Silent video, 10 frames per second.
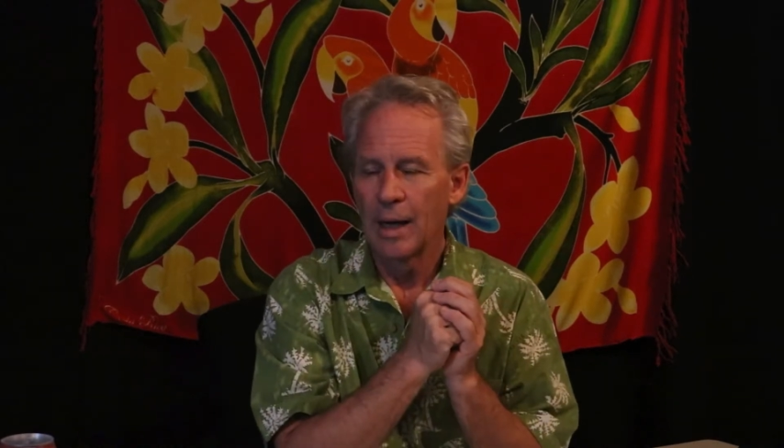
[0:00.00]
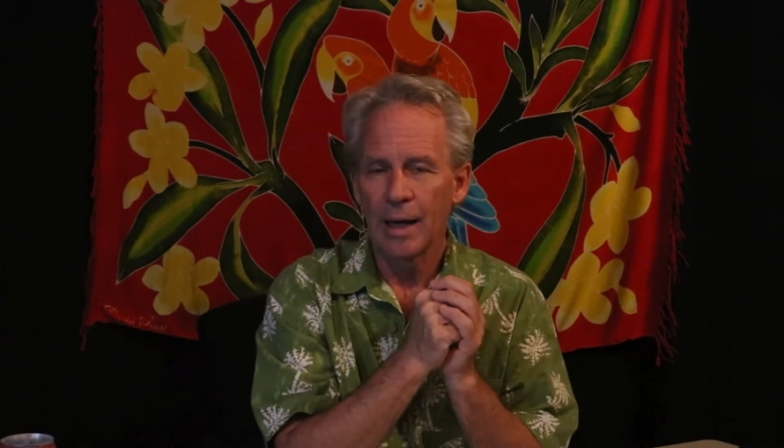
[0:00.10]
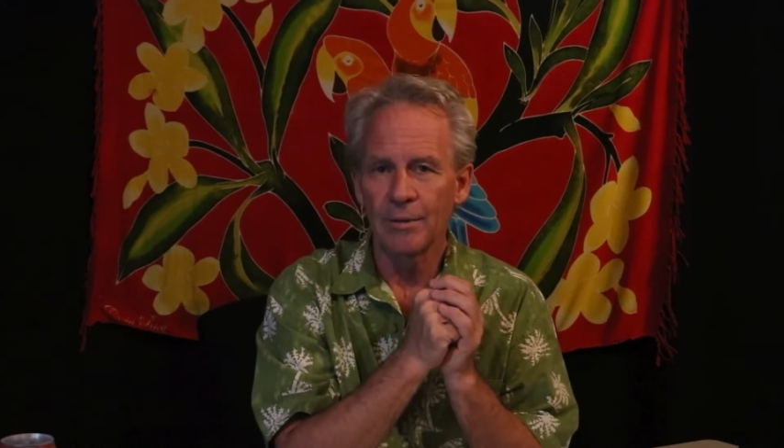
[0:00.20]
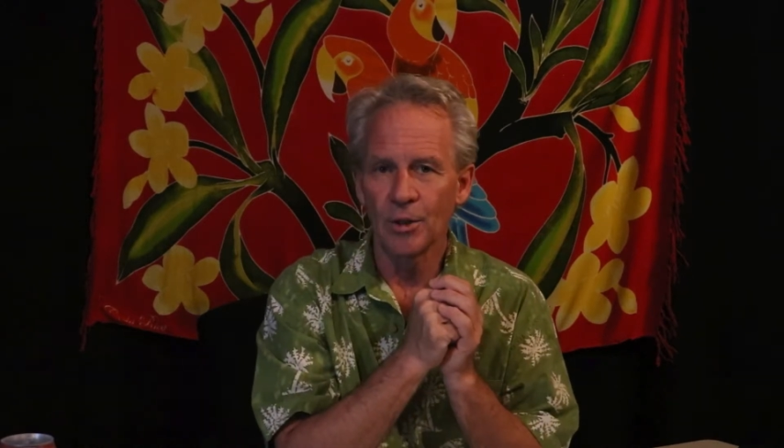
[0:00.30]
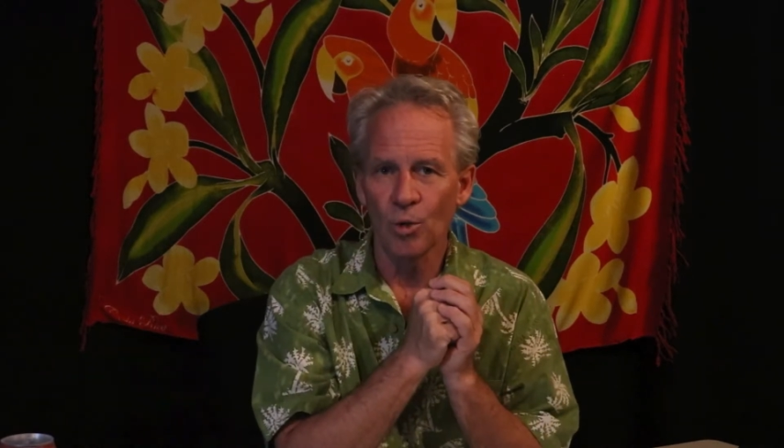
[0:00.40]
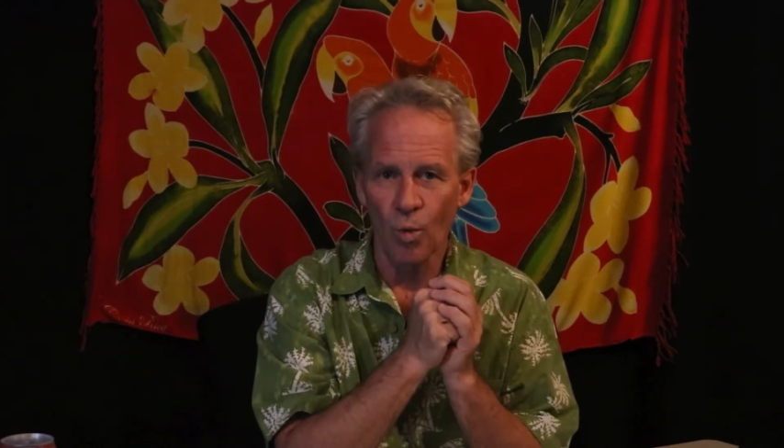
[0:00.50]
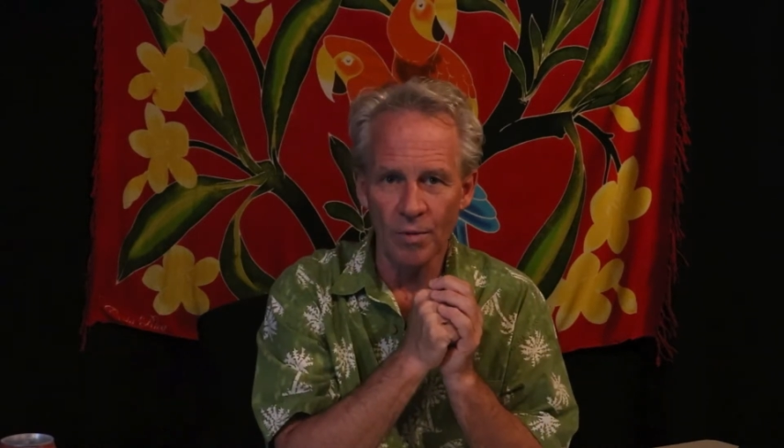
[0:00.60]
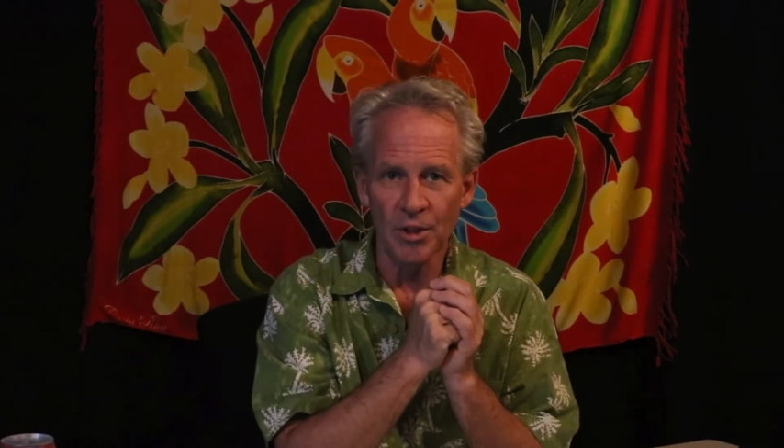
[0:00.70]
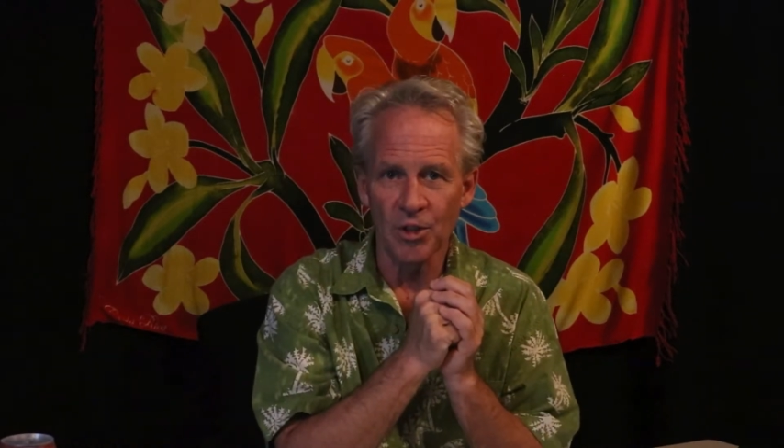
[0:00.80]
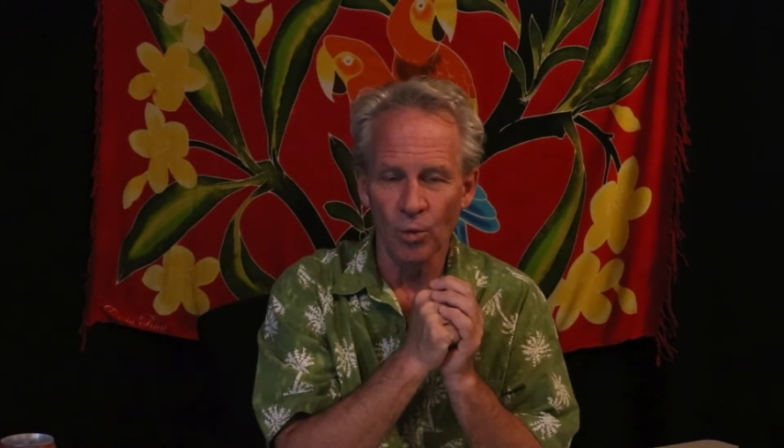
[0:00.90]
And there's
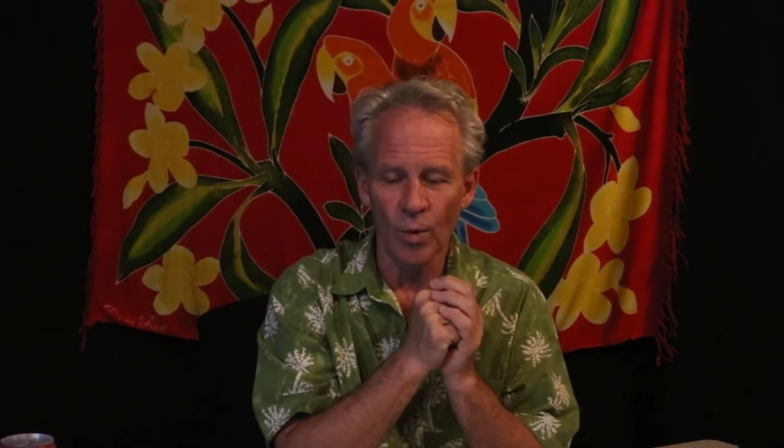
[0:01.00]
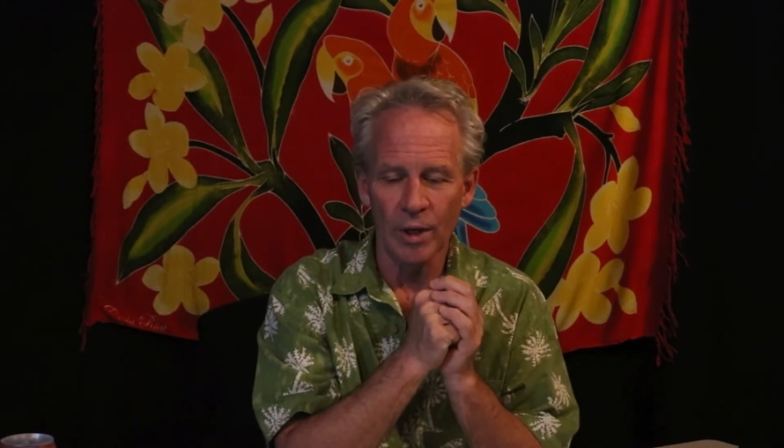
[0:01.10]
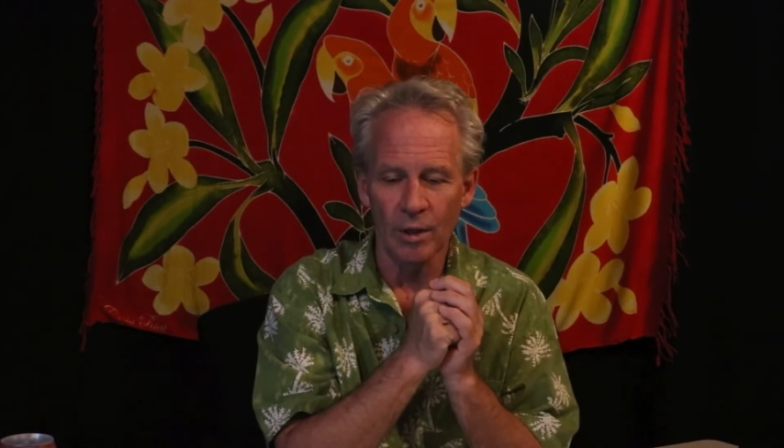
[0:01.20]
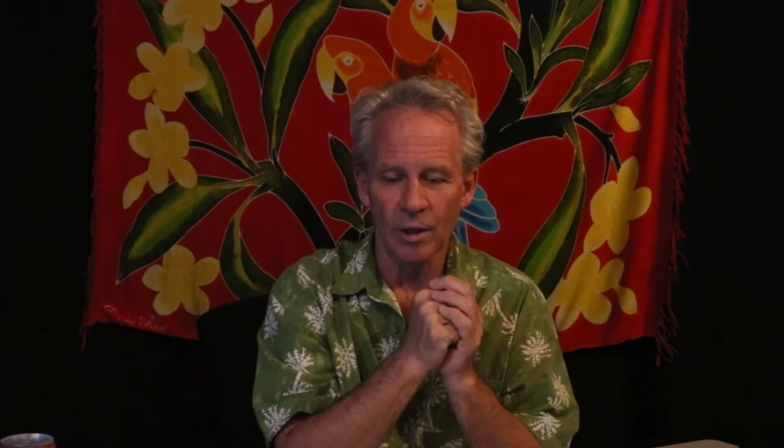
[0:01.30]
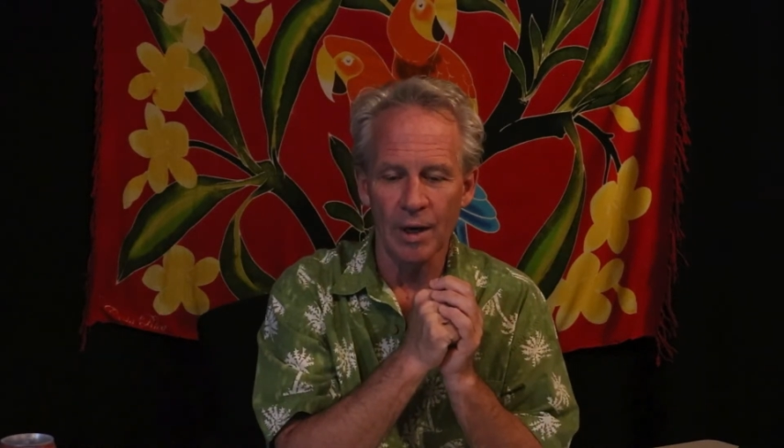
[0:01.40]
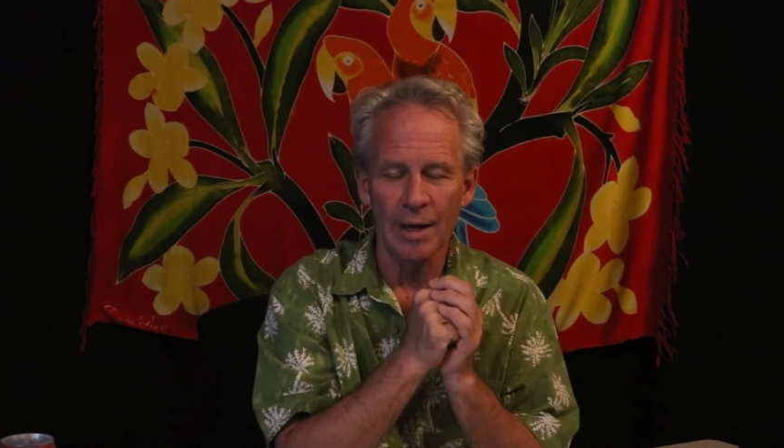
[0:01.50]
one that's the winner,